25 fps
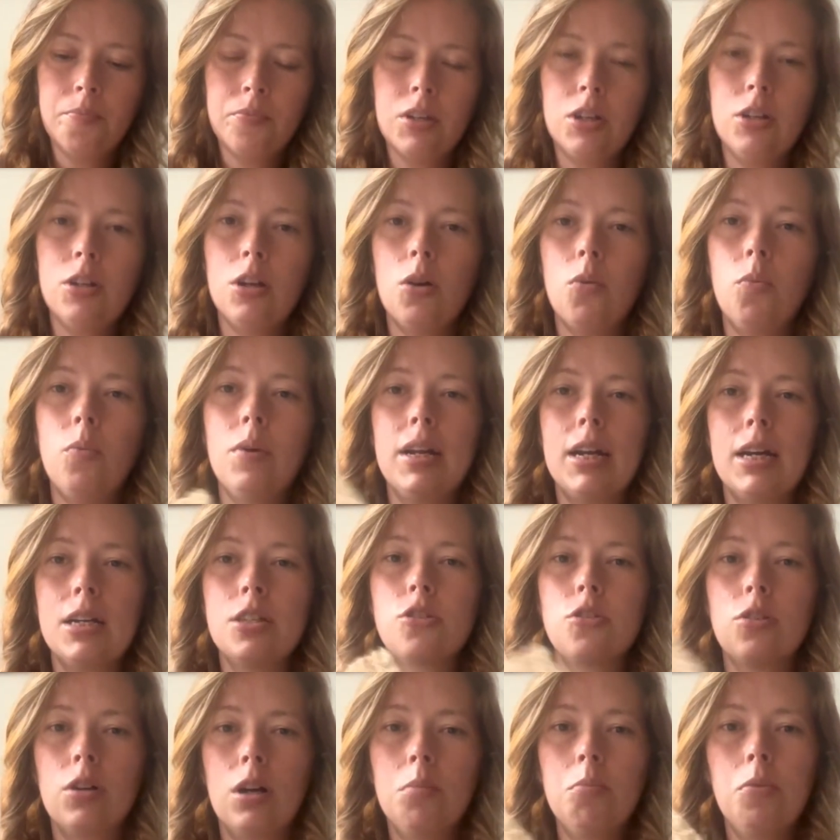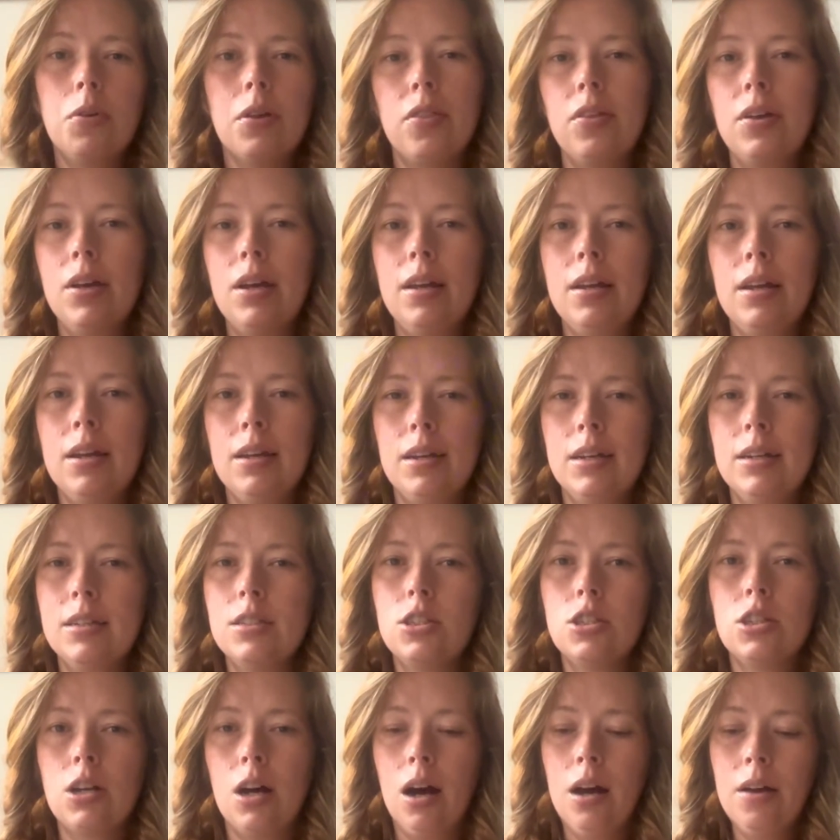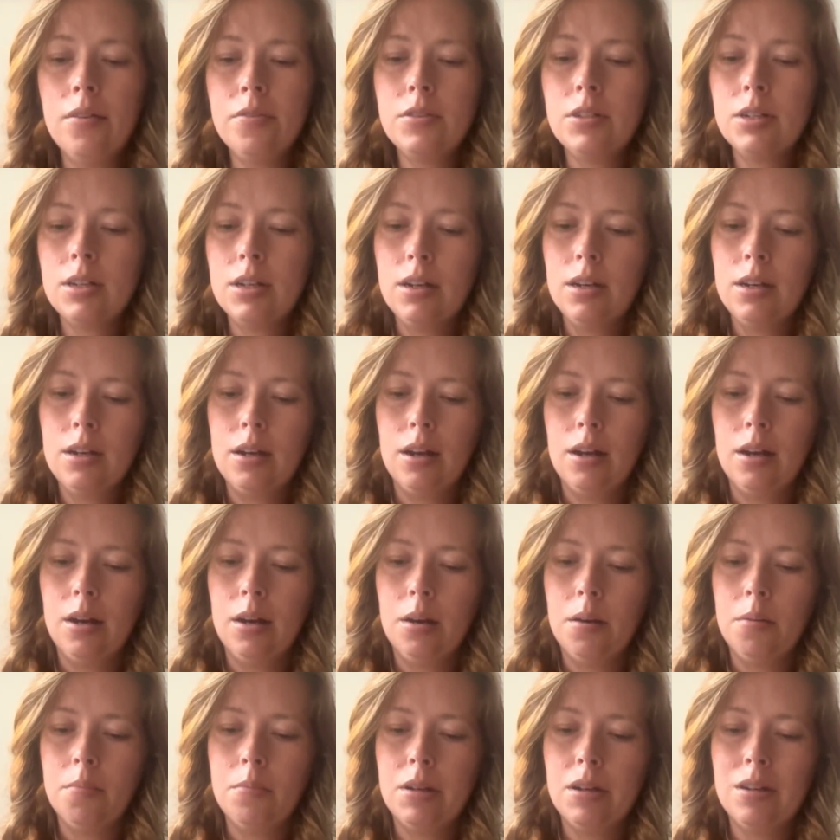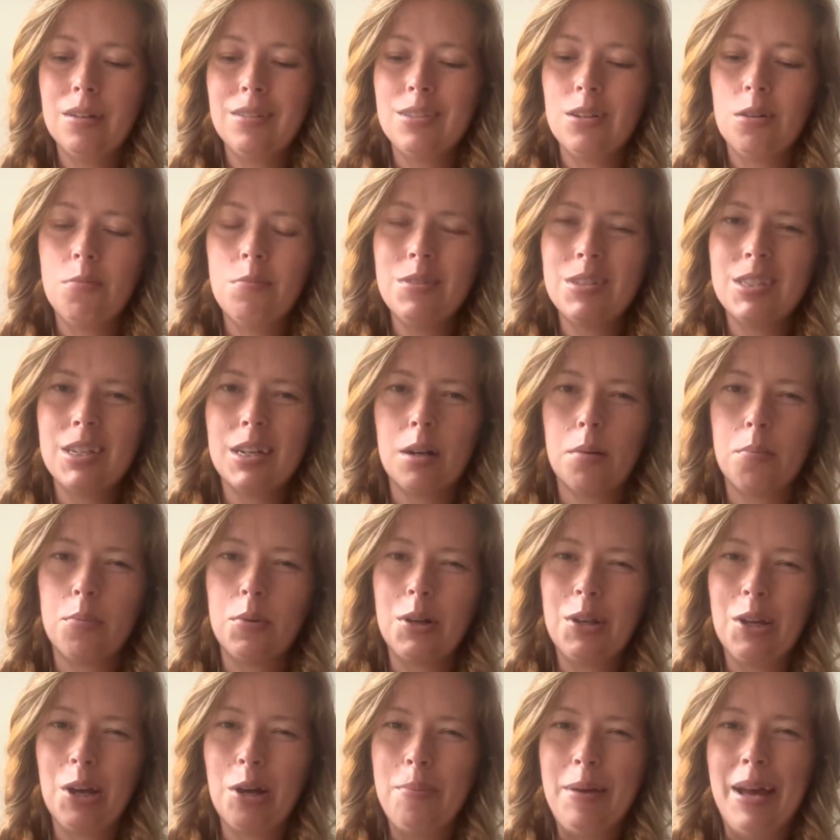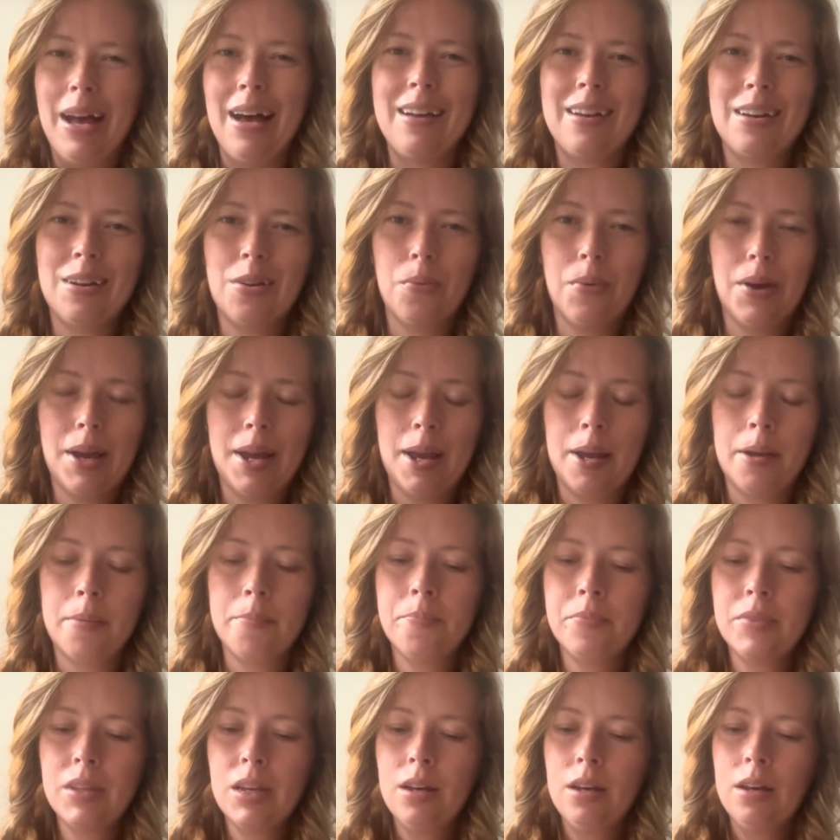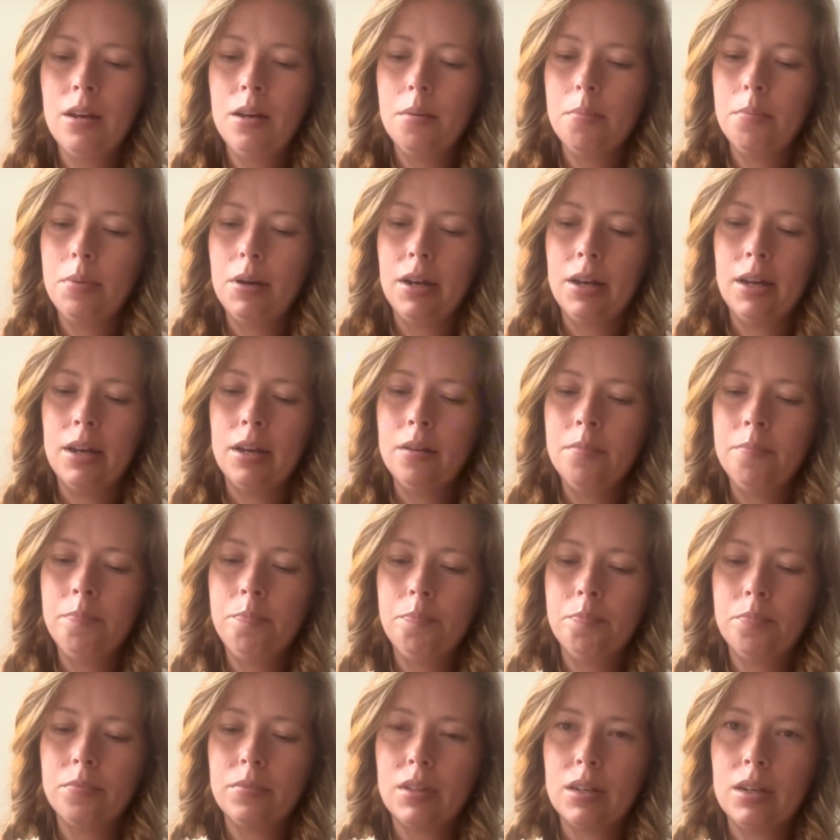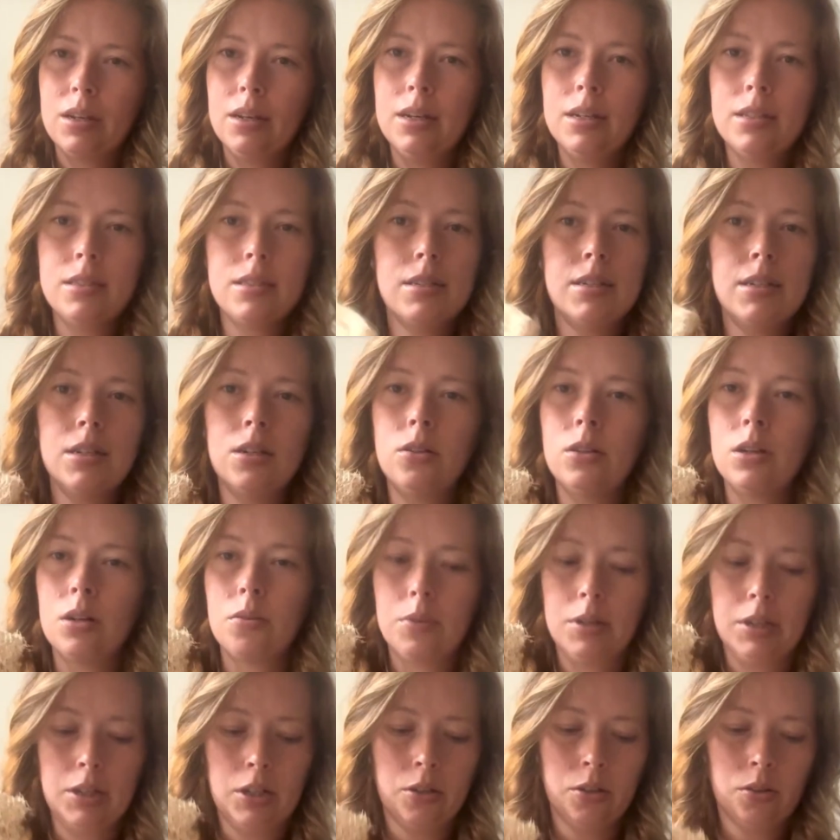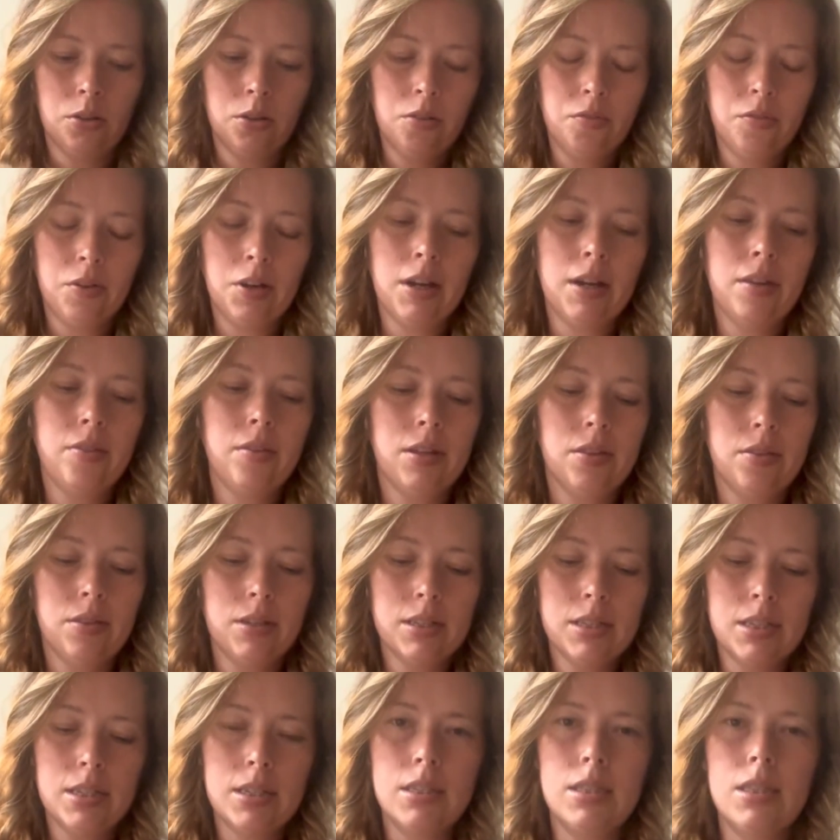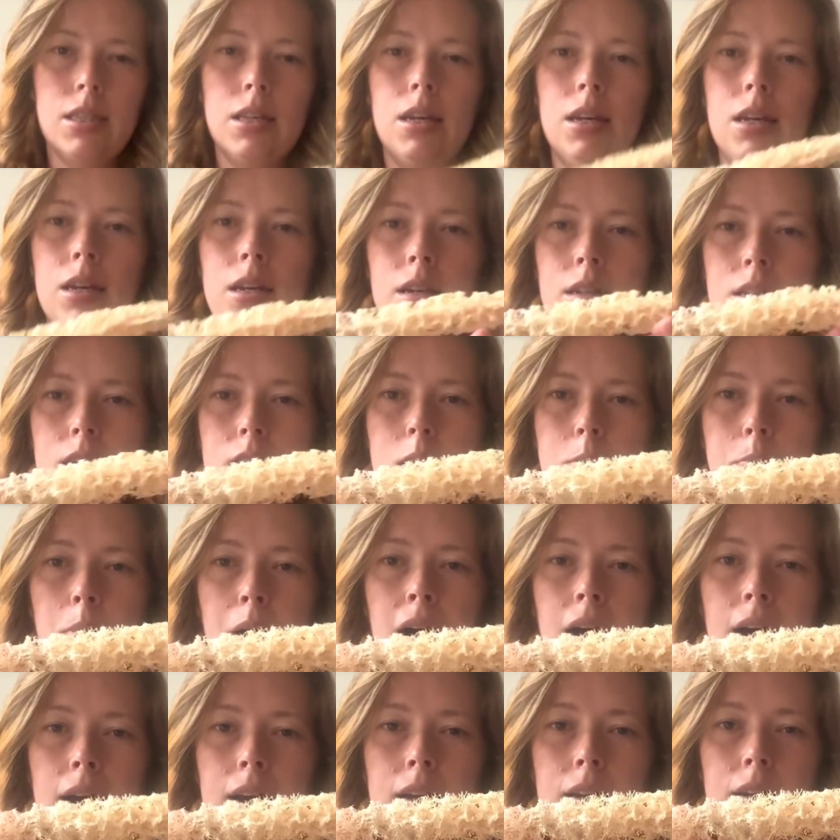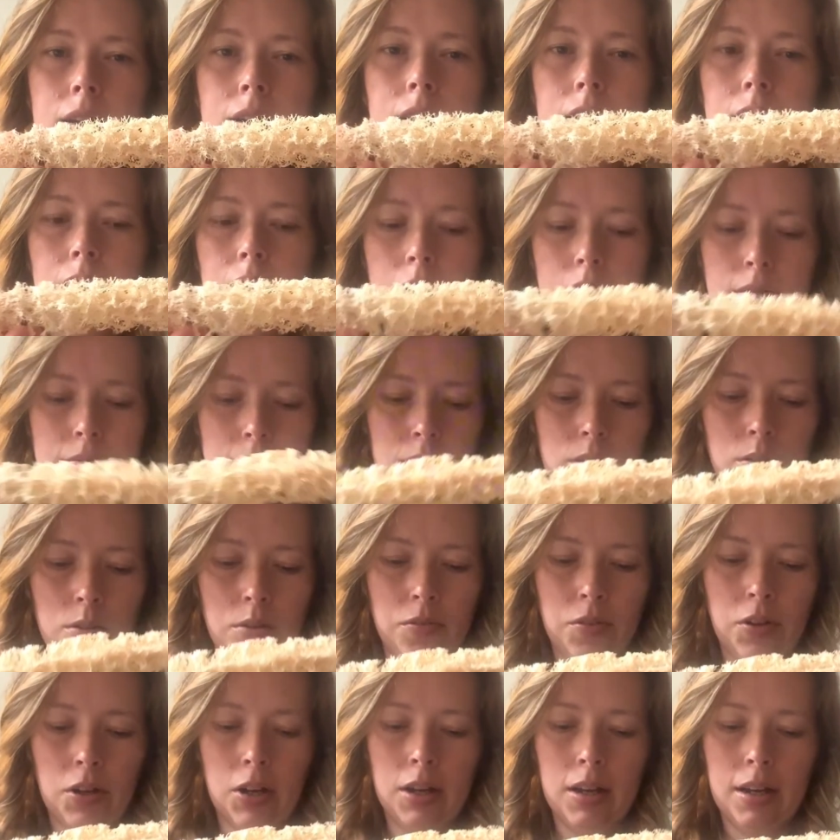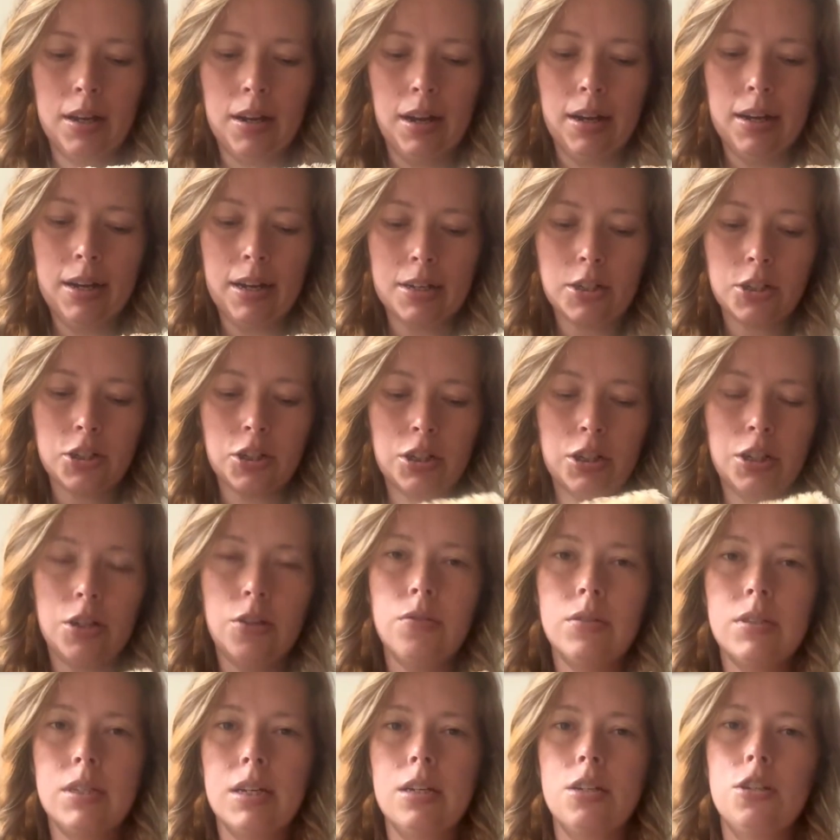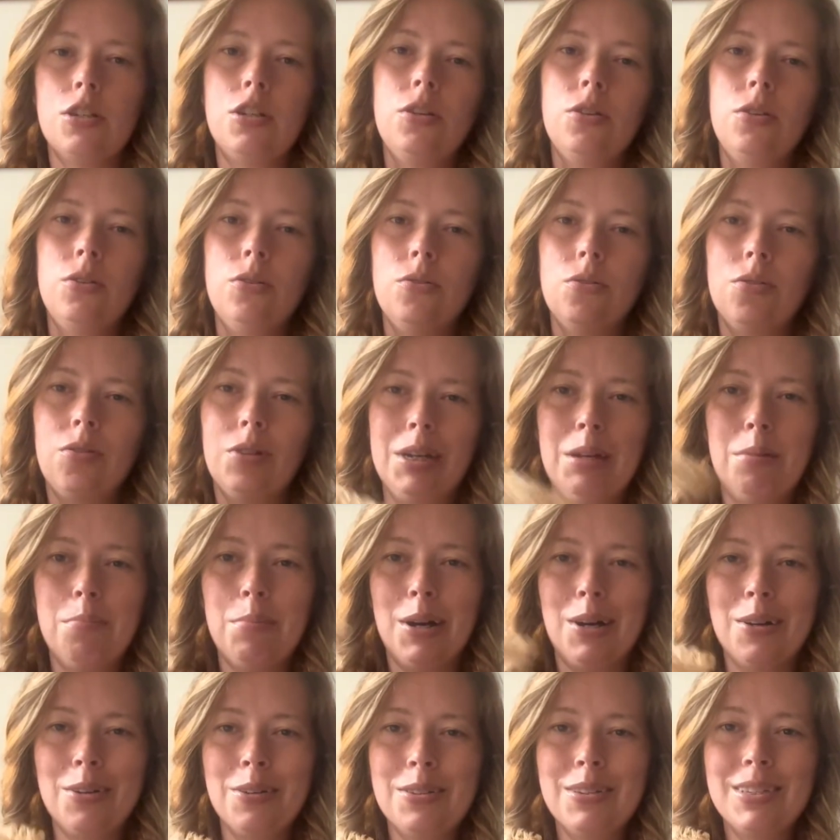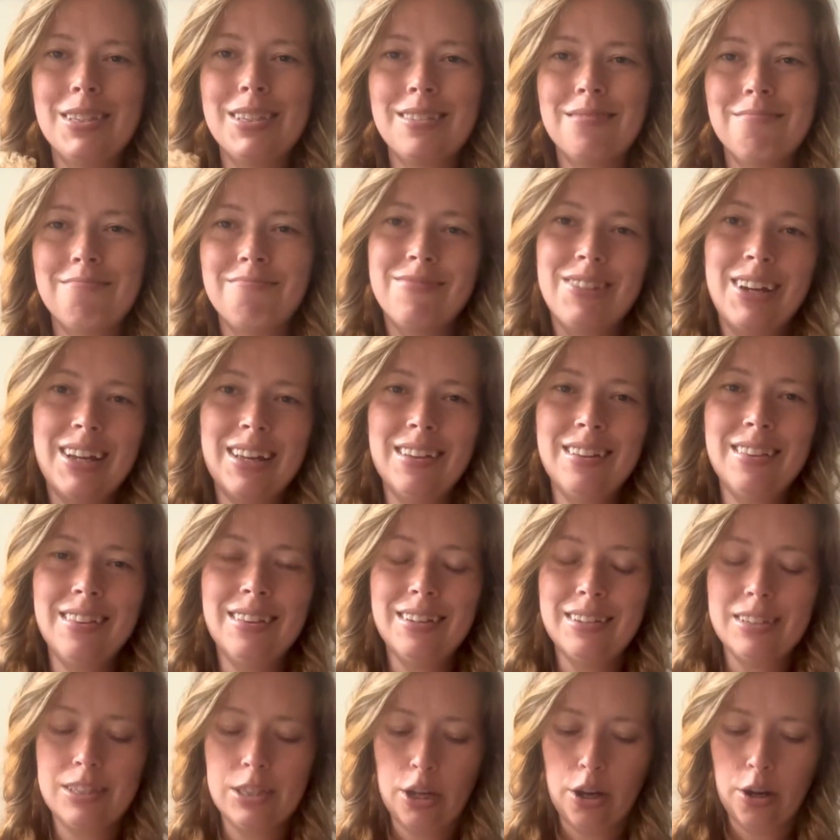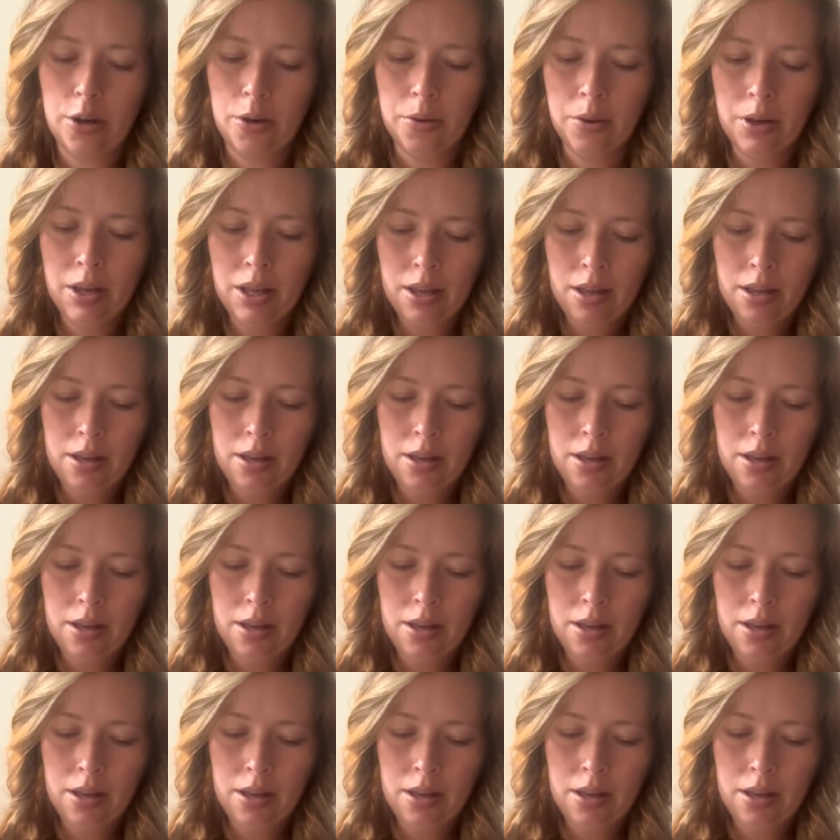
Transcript: When I scrub with it, it gets soft, and it's almost like a Brillo pad in a way, but it's still a really good loofah. And then this is the spine of the loofah, and I actually use it to clean bottles with. So,